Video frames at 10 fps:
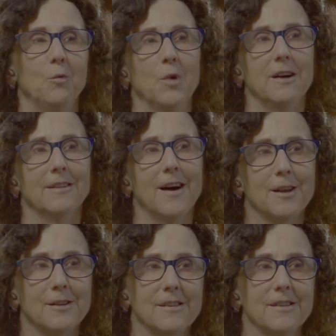Well,
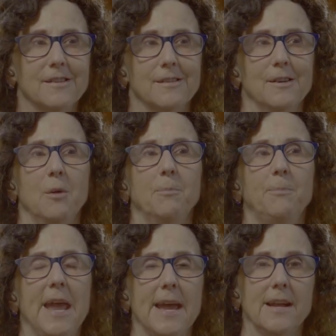I
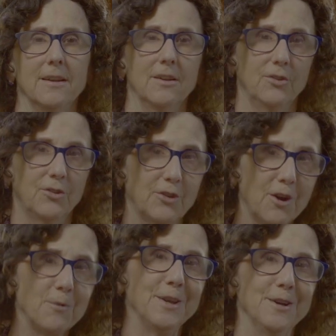
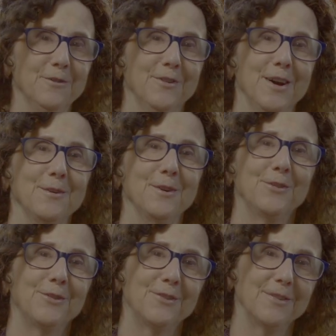
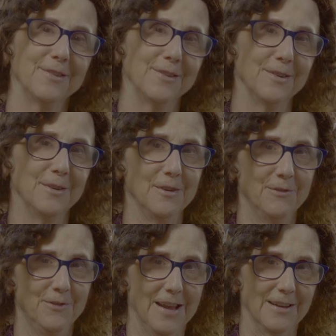pan-sarbicovirus
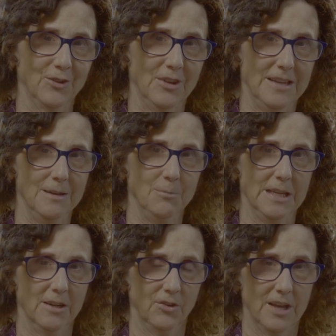vaccine
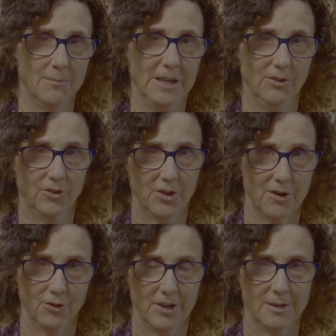because that means
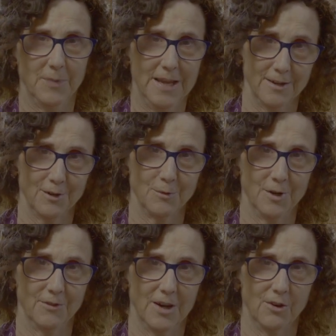SARS like beta
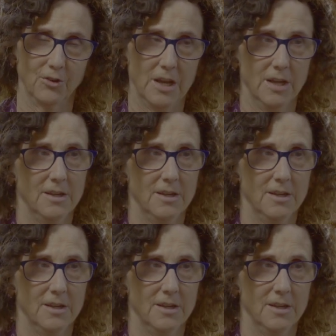coronavirus.